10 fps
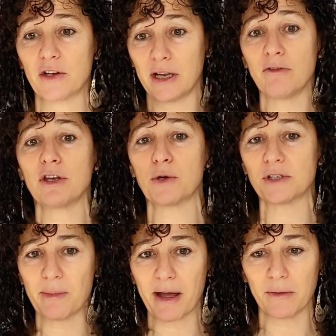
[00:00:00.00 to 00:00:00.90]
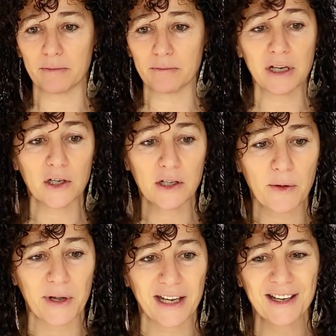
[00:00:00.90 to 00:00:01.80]
even yours about me or
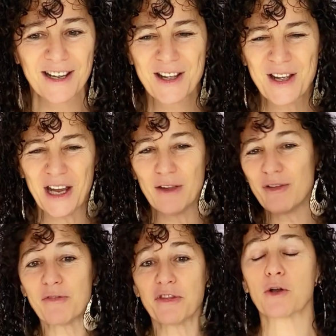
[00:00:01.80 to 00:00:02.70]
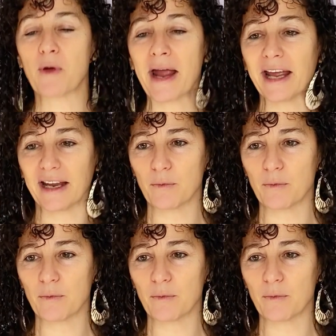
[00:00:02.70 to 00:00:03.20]
Chloe, even if they're great.